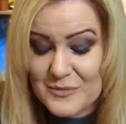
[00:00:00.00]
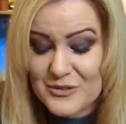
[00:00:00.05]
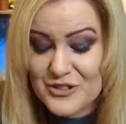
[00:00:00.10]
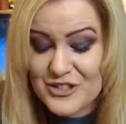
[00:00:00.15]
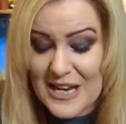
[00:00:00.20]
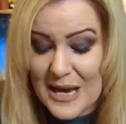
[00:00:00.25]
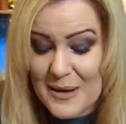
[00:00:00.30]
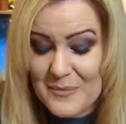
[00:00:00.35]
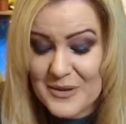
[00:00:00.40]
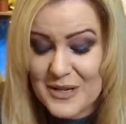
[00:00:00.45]

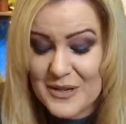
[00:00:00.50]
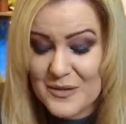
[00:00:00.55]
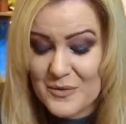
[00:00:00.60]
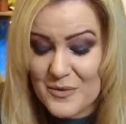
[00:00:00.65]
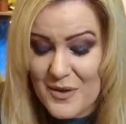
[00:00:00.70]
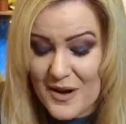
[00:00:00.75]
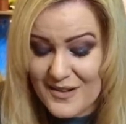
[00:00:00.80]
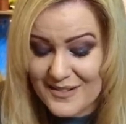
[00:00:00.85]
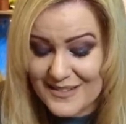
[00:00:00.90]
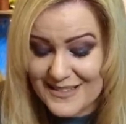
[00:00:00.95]
champion
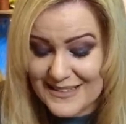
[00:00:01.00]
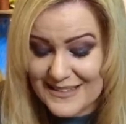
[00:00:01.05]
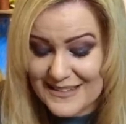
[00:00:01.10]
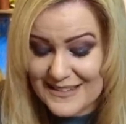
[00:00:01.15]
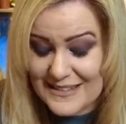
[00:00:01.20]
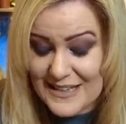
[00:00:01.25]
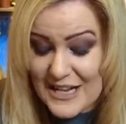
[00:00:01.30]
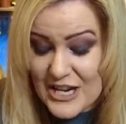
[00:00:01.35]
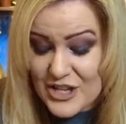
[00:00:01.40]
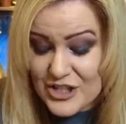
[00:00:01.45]

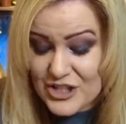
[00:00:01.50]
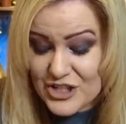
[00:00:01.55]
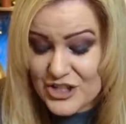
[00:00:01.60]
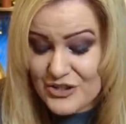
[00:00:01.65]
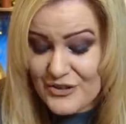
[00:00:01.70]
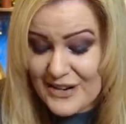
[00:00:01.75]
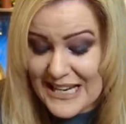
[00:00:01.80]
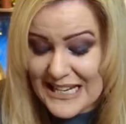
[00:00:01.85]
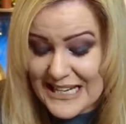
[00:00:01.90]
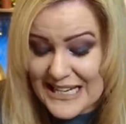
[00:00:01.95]
waltz,
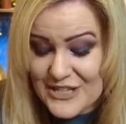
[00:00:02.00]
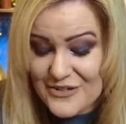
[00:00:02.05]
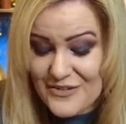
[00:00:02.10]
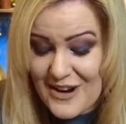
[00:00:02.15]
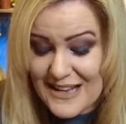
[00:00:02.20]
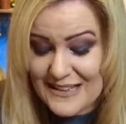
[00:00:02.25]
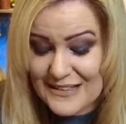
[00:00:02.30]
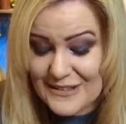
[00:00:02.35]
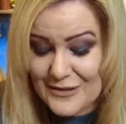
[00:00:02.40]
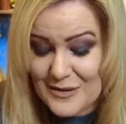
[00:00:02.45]
strictly
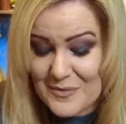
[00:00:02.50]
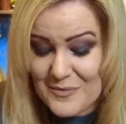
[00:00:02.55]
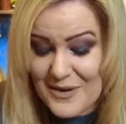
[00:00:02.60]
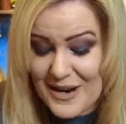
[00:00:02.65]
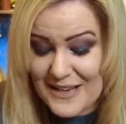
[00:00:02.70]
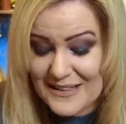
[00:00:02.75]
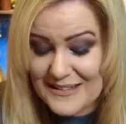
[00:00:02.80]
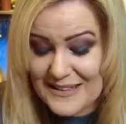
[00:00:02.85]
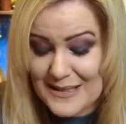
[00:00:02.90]
dressed to impress.